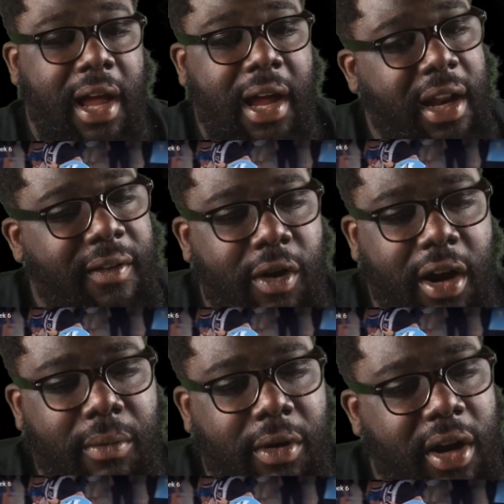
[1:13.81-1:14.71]
I gotta give
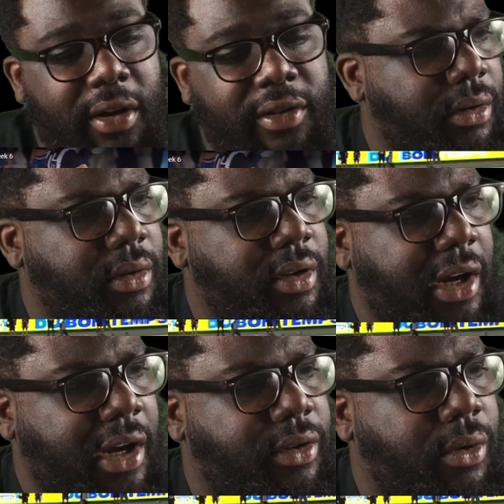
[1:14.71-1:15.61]
credit where credit is due.
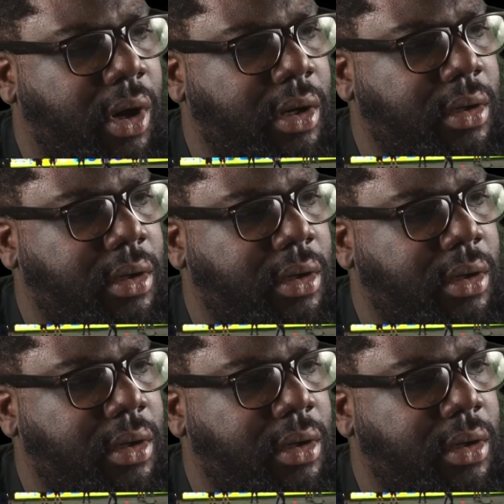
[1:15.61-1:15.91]
Got a score.